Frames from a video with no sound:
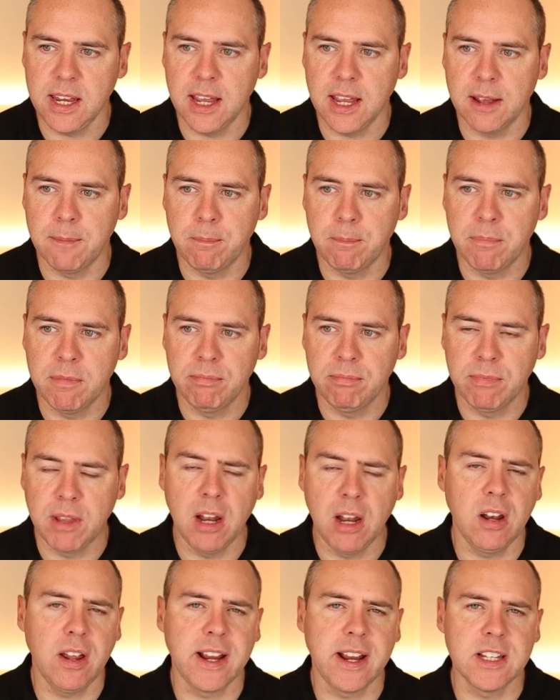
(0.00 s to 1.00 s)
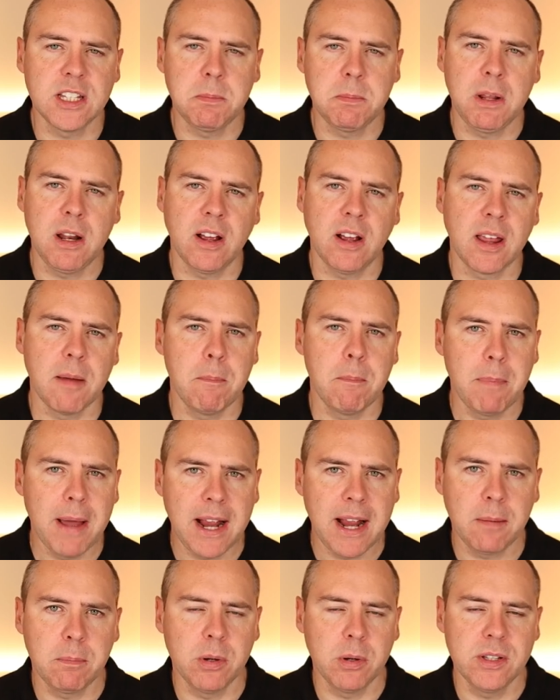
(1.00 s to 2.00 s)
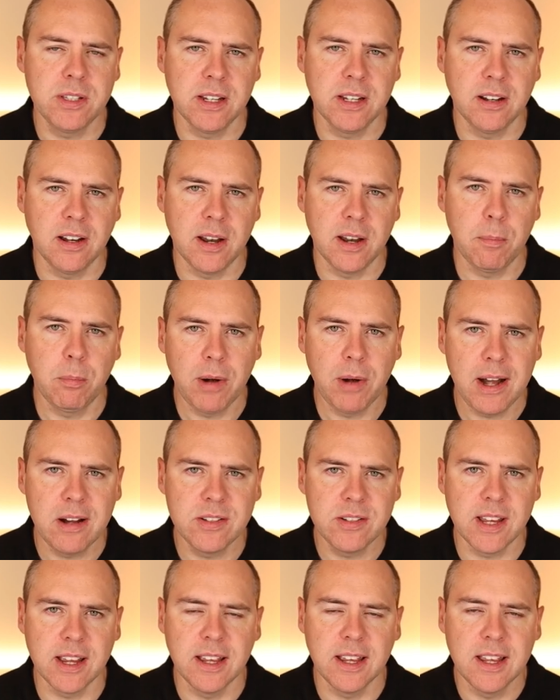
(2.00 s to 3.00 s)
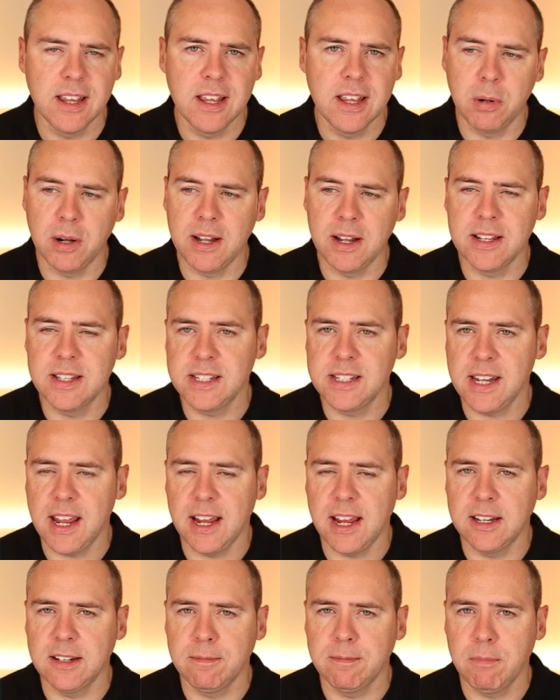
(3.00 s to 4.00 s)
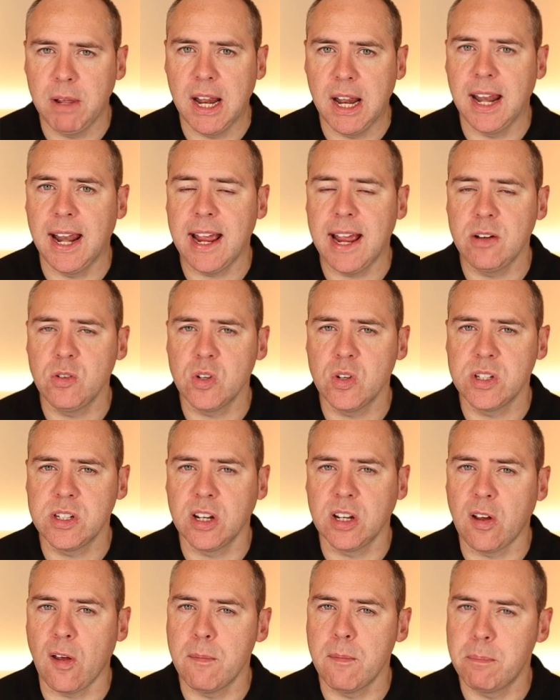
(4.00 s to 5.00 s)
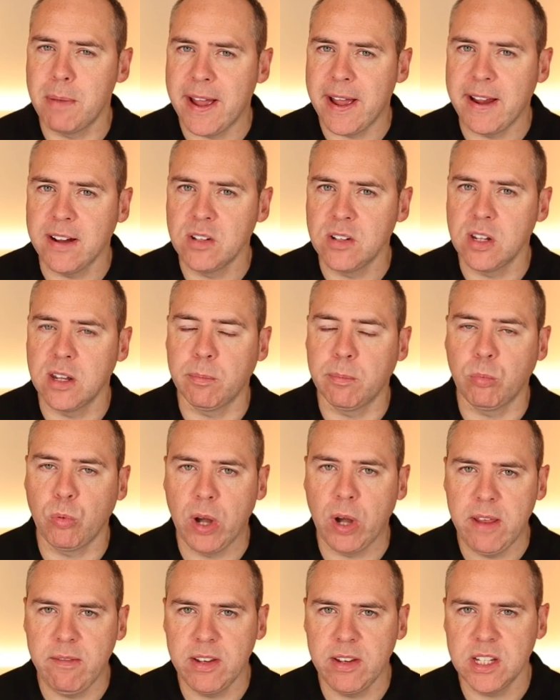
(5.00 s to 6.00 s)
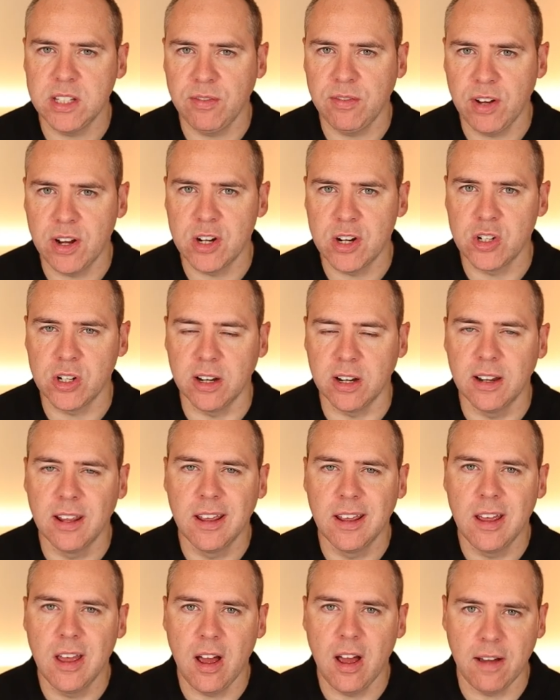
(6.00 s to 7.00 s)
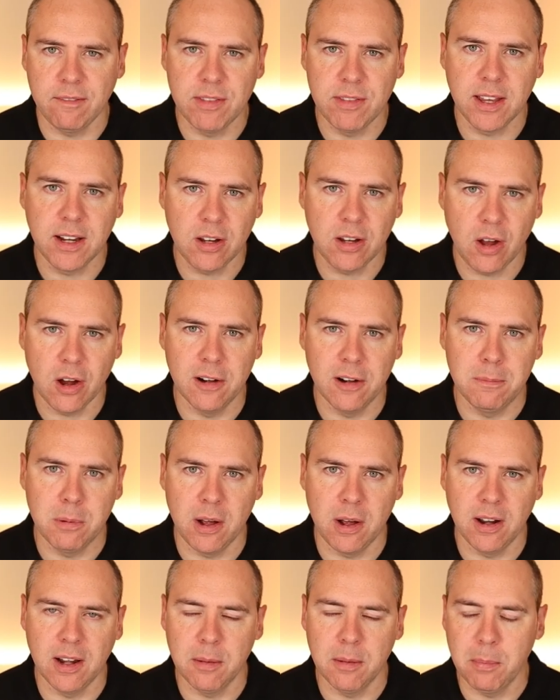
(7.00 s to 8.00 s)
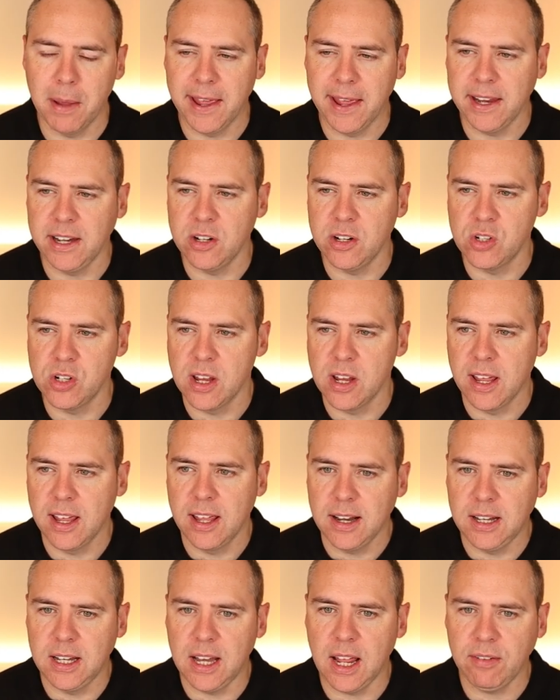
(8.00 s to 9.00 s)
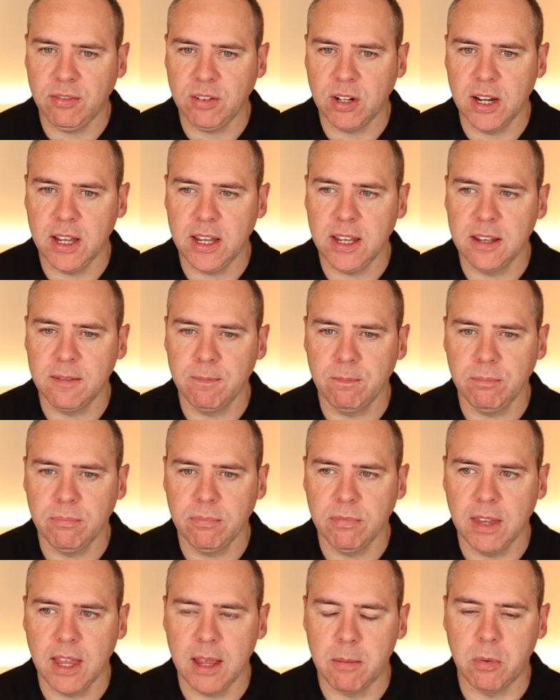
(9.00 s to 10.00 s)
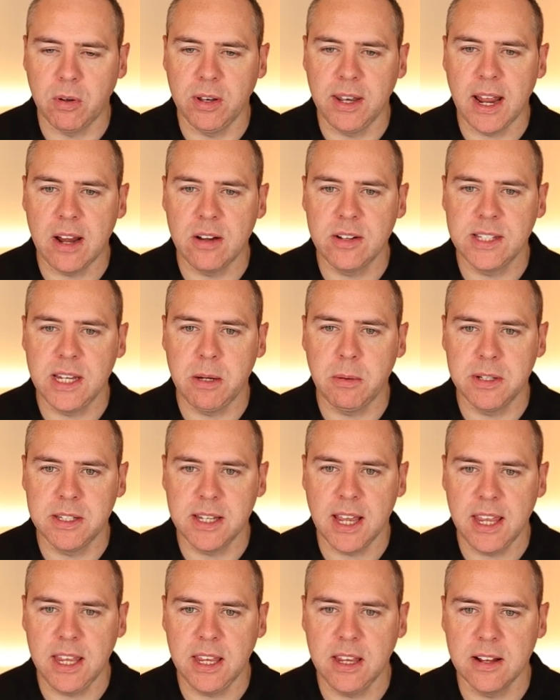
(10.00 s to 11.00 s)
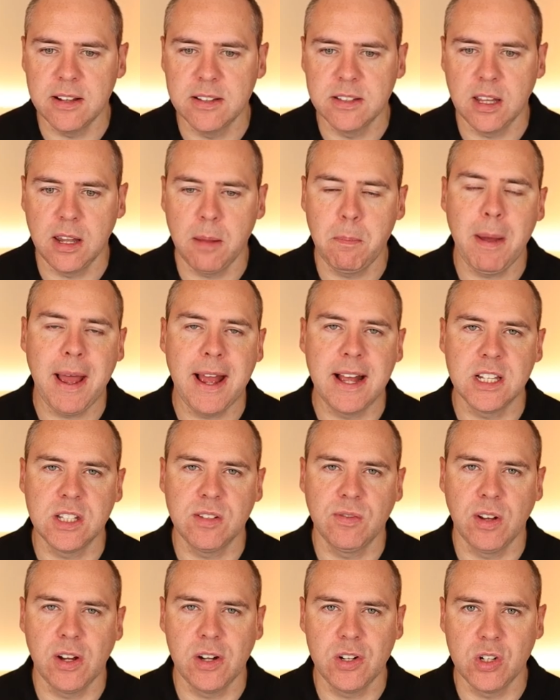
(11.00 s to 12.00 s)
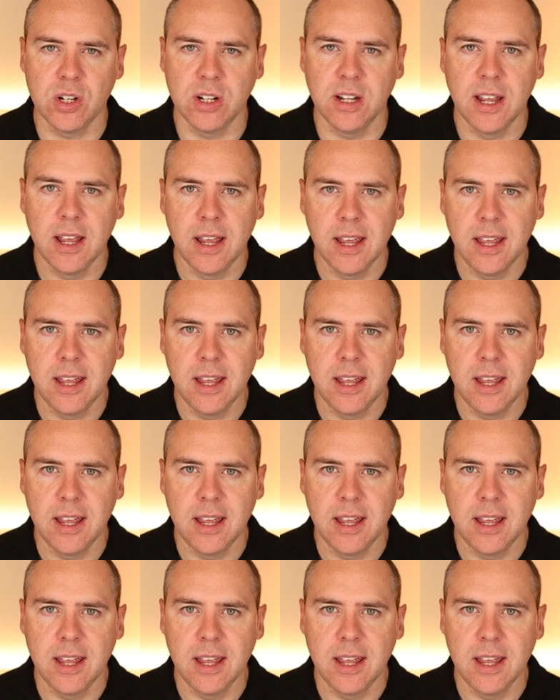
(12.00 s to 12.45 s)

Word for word: here. They look like it's going to be like a back button on a browser, but instead, it allows us to go back to the previous version of the Copilot page. Left click, and we'll now see we're taken to the past version,